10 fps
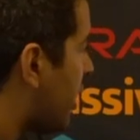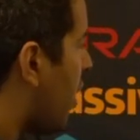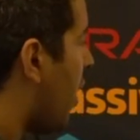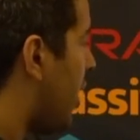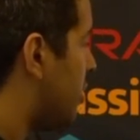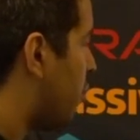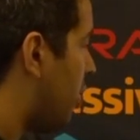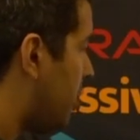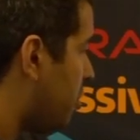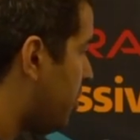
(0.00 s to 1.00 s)
Q L has
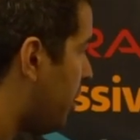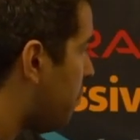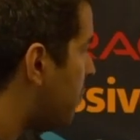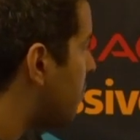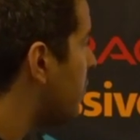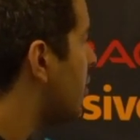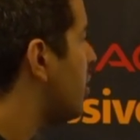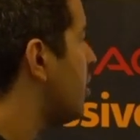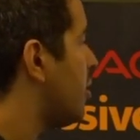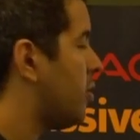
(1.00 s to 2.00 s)
relationship.
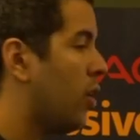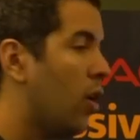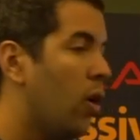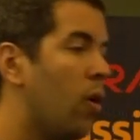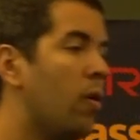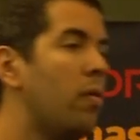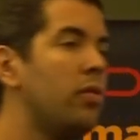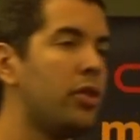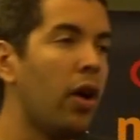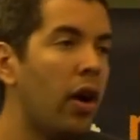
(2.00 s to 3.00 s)
So
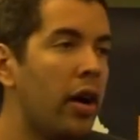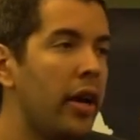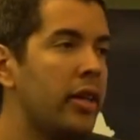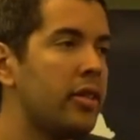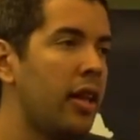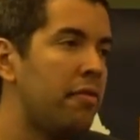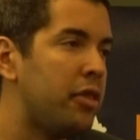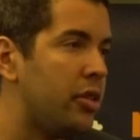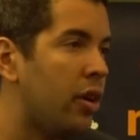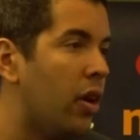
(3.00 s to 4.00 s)
joins,
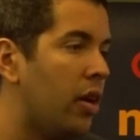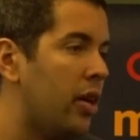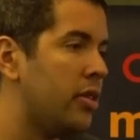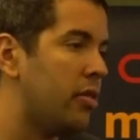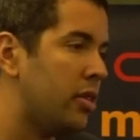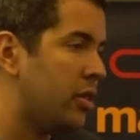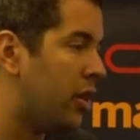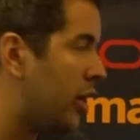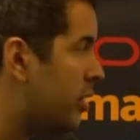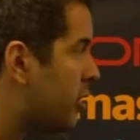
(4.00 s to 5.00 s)
left joins, outer
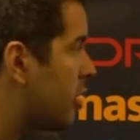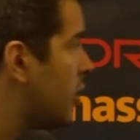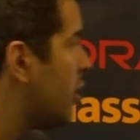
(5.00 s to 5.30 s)
joins.